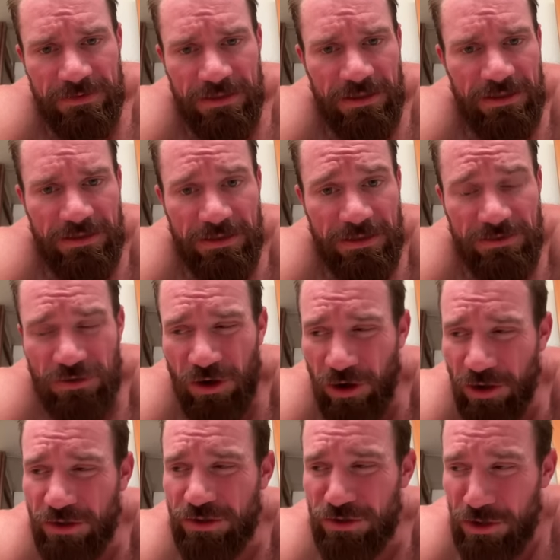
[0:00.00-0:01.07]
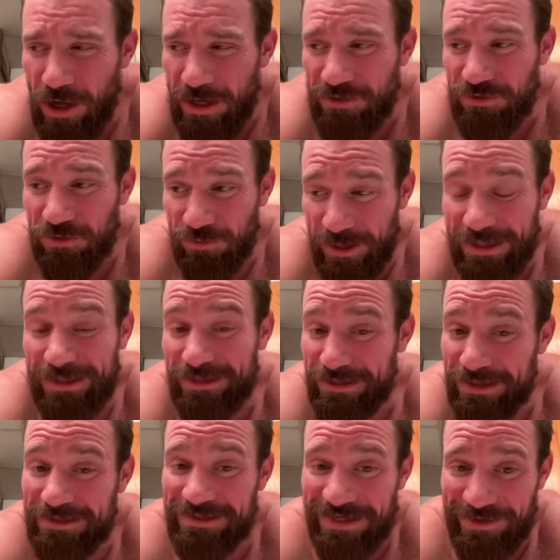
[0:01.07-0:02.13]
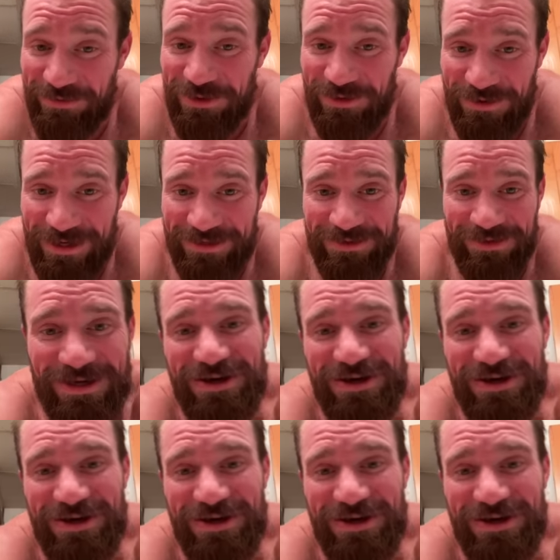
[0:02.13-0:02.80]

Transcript: And it's hard not to recognize that when you're out